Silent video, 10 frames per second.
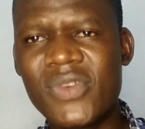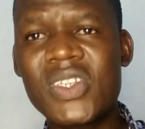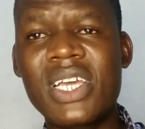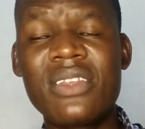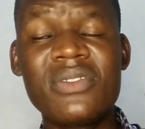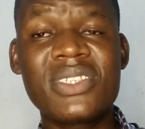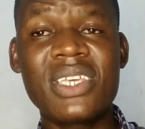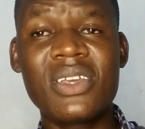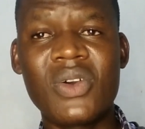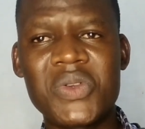What can you
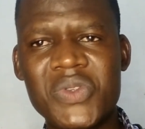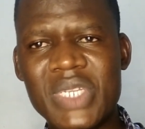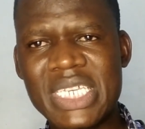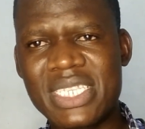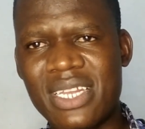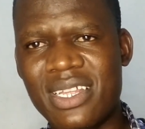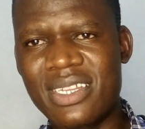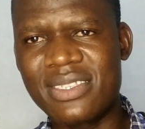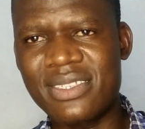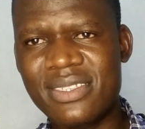say on today's
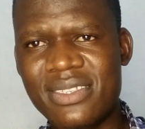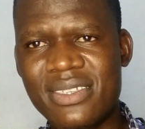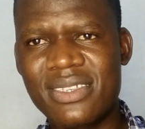analysis?